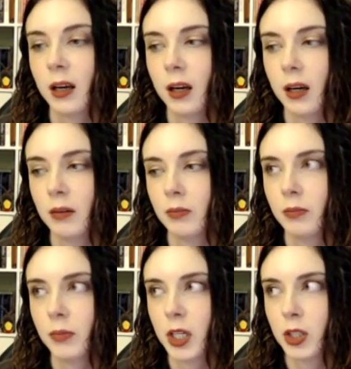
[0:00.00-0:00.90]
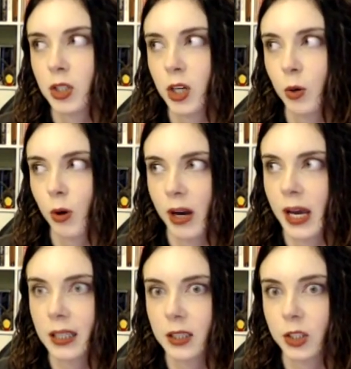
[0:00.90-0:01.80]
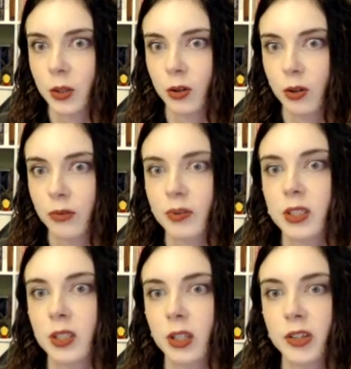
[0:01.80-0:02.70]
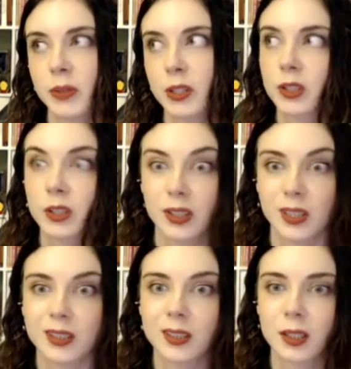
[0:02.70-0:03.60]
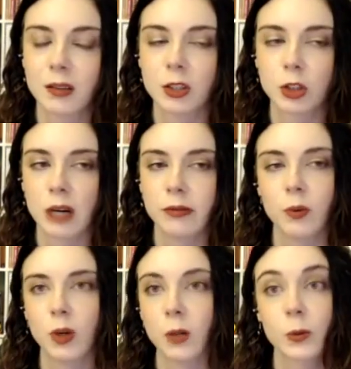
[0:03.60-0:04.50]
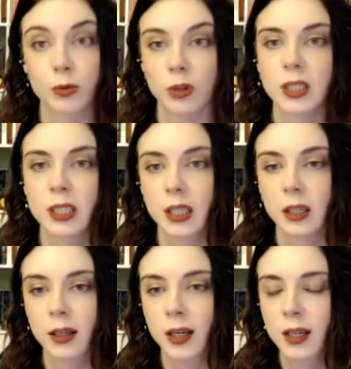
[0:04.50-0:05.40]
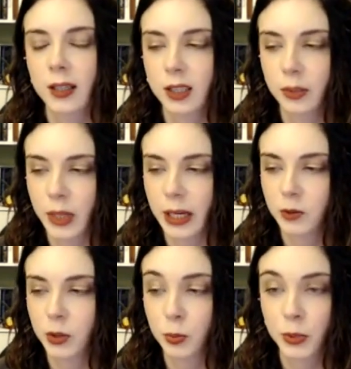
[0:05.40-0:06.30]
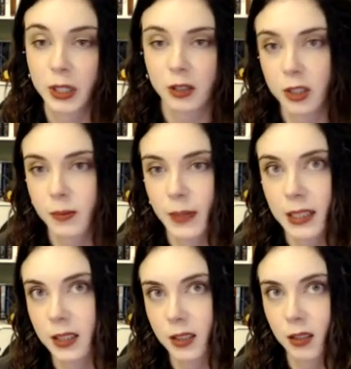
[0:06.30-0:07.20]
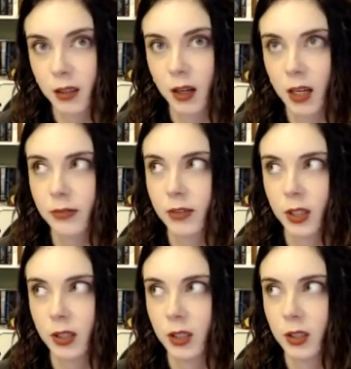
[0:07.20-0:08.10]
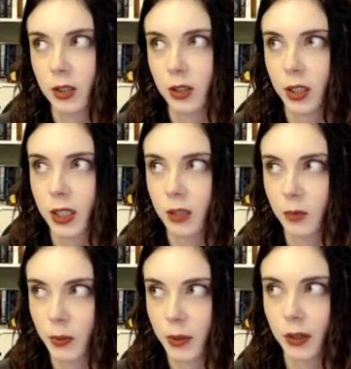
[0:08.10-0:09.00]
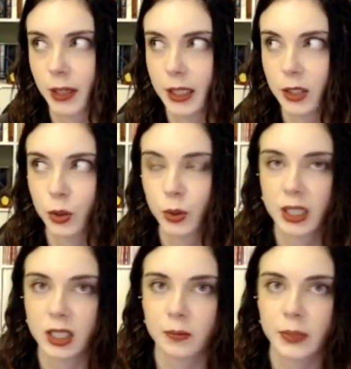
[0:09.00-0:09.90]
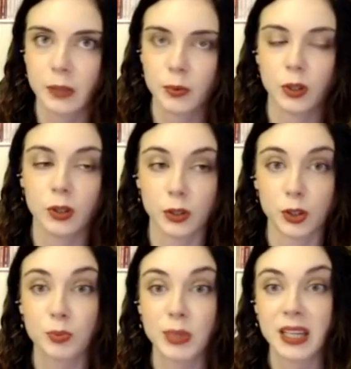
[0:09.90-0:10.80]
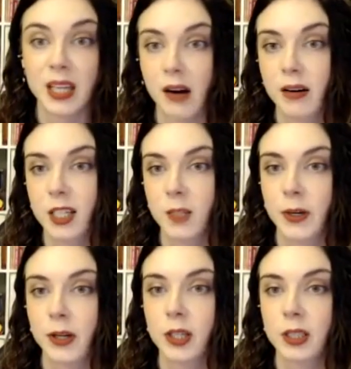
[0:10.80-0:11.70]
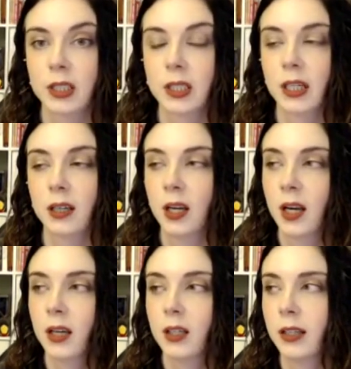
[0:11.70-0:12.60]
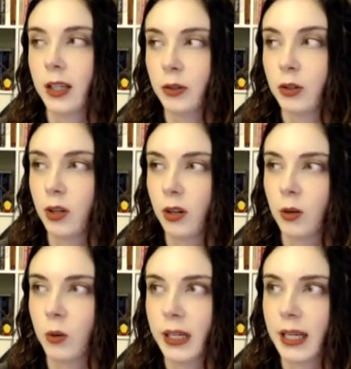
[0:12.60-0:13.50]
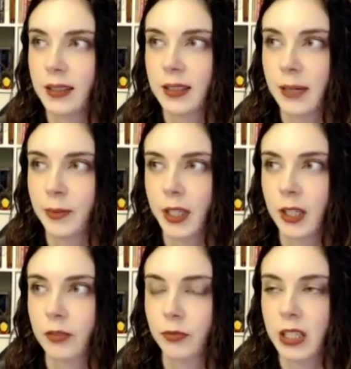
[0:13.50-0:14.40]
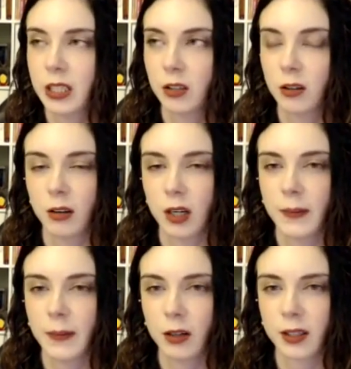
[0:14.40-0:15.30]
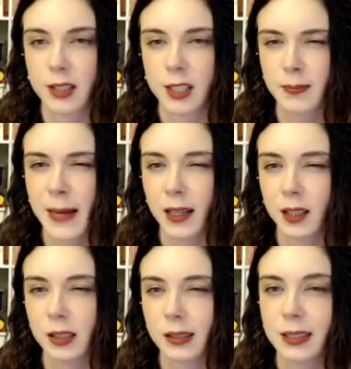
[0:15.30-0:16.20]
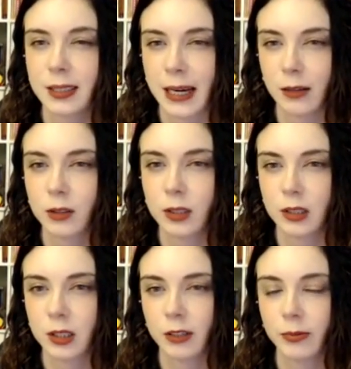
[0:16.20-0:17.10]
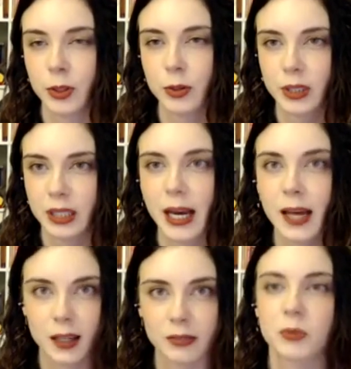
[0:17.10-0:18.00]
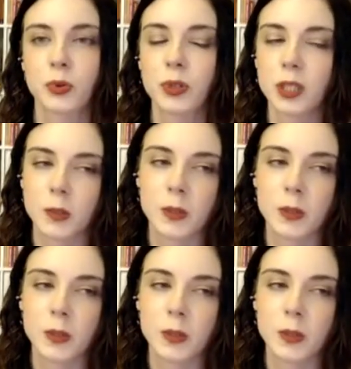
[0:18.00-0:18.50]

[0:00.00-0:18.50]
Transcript: And so I had to do a lot of research because I couldn't necessarily travel while I was writing to be able to bring those places to life, and looking them up online and talking to people who'd been there and experienced it. You know, you can't quite get the same thing from reading online about like the smells and the sounds and stuff, but you can get that from talking to